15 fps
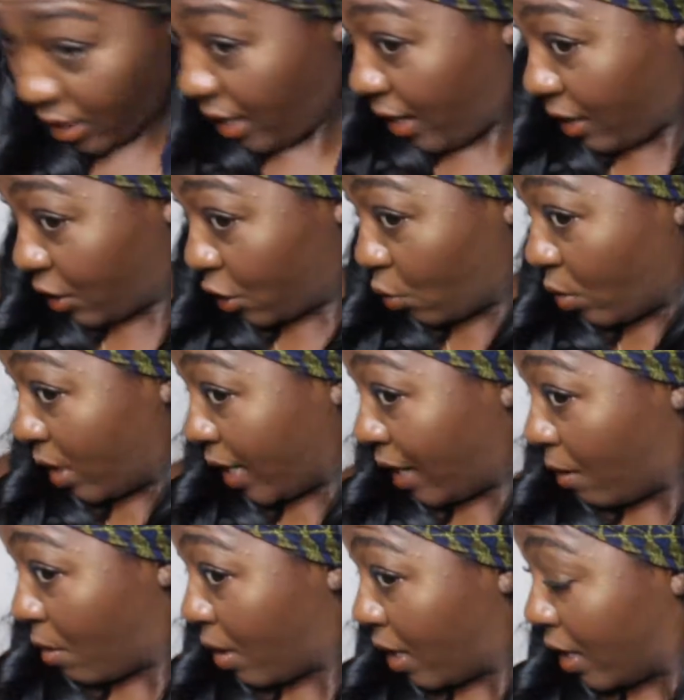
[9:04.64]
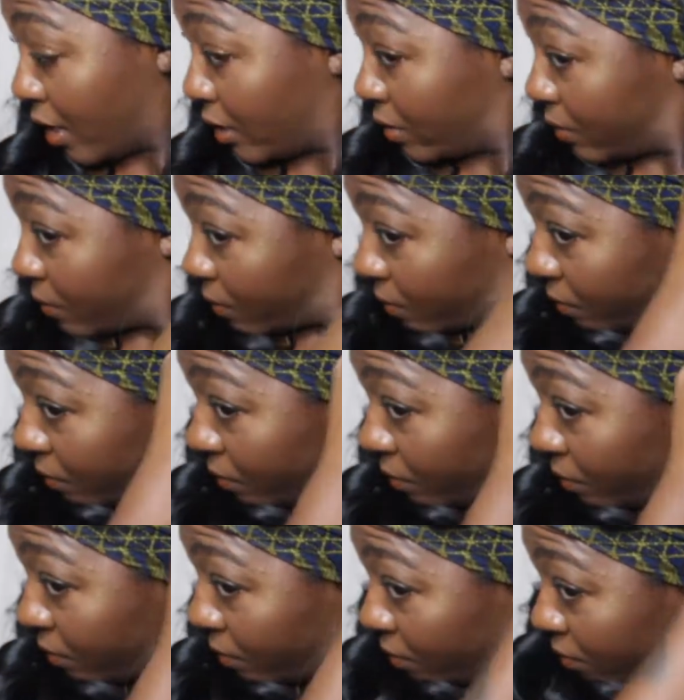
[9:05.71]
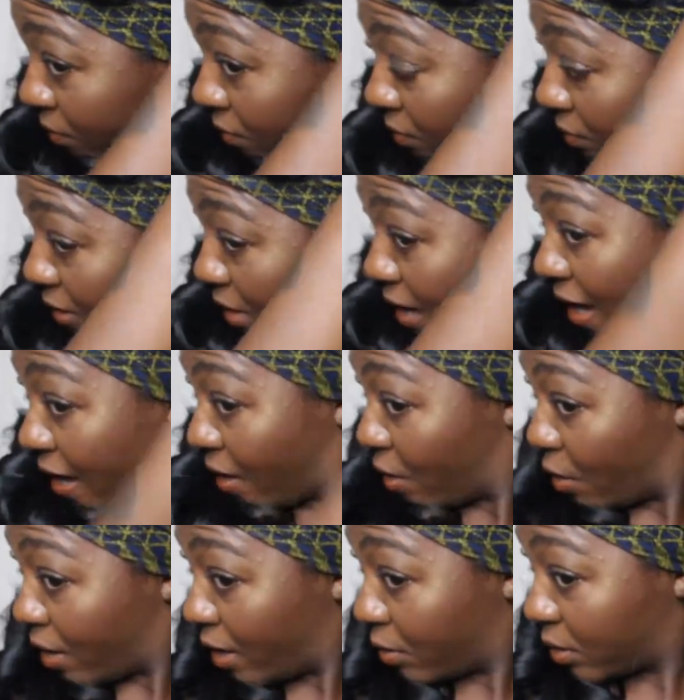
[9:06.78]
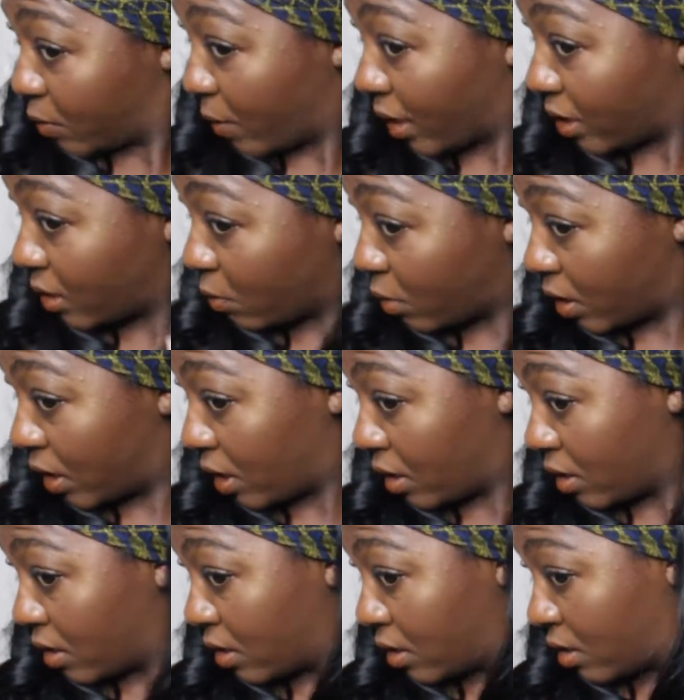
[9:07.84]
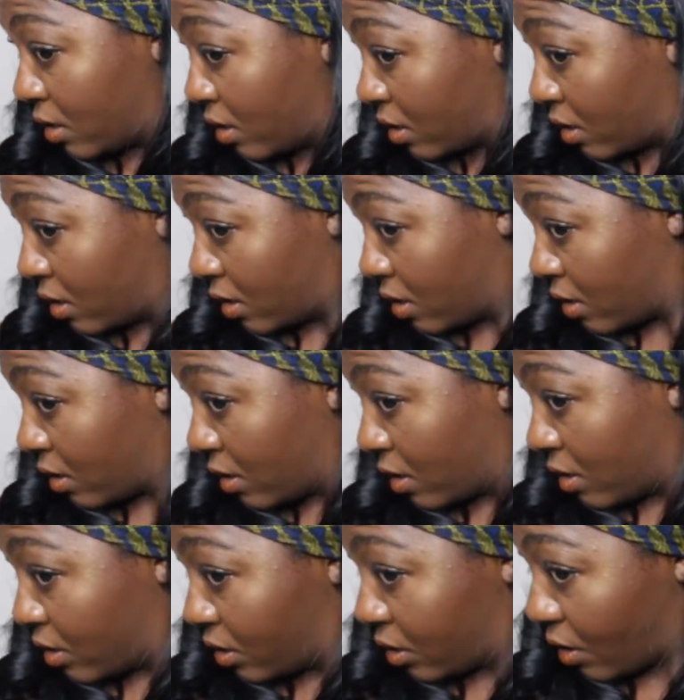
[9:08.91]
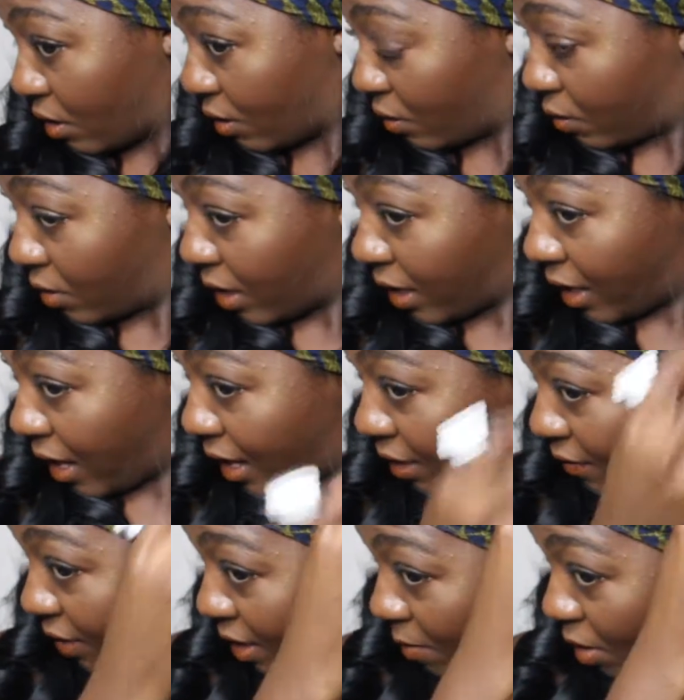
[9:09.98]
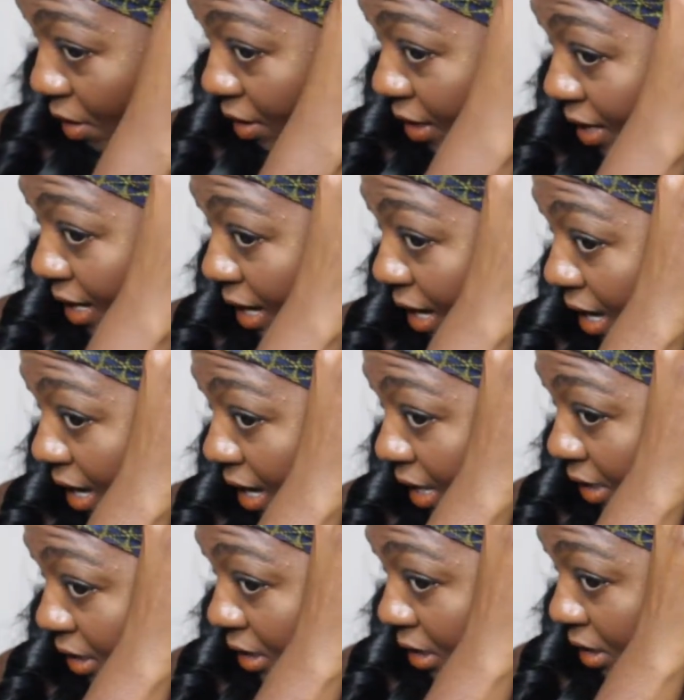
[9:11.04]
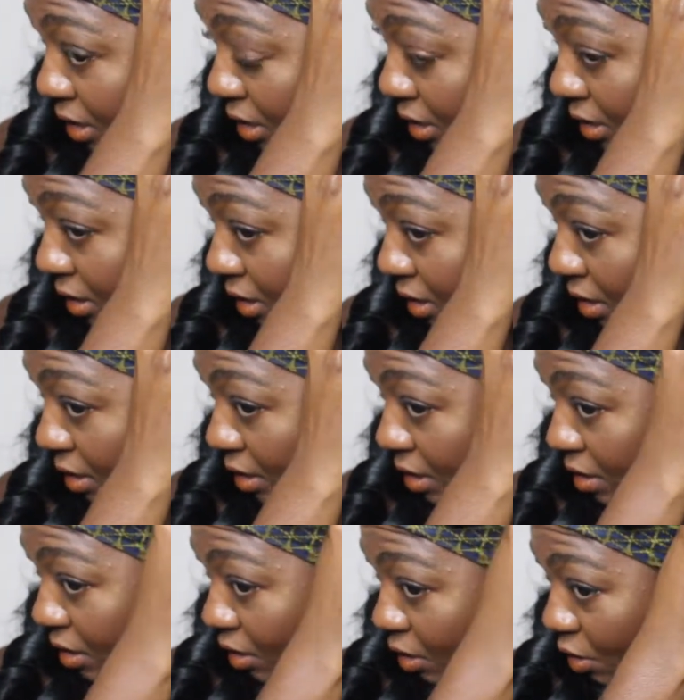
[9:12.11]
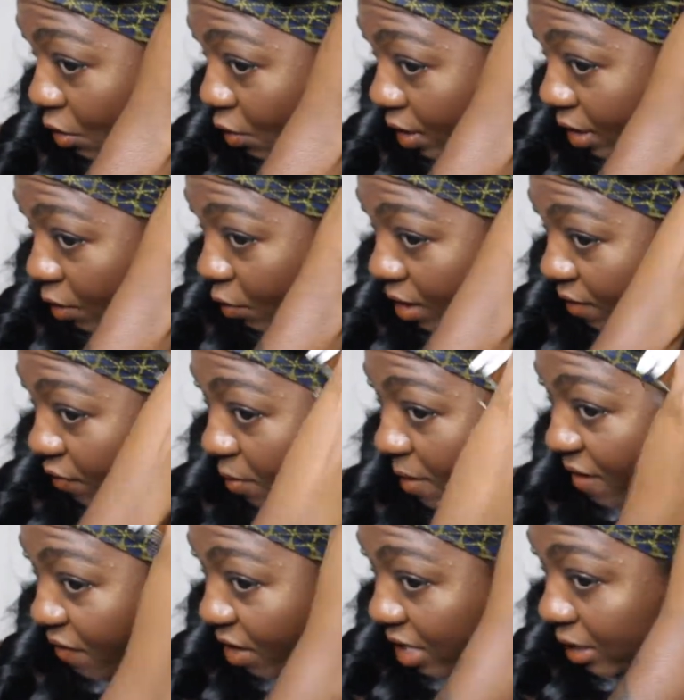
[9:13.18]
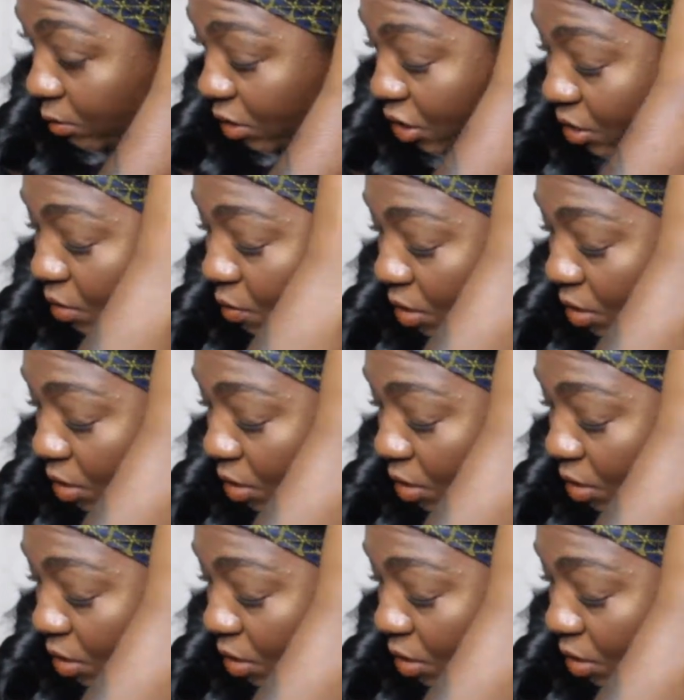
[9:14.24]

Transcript: like, I just want to get them on. I don't know how it's about to be. So a lot of them are not going away from my face, but you know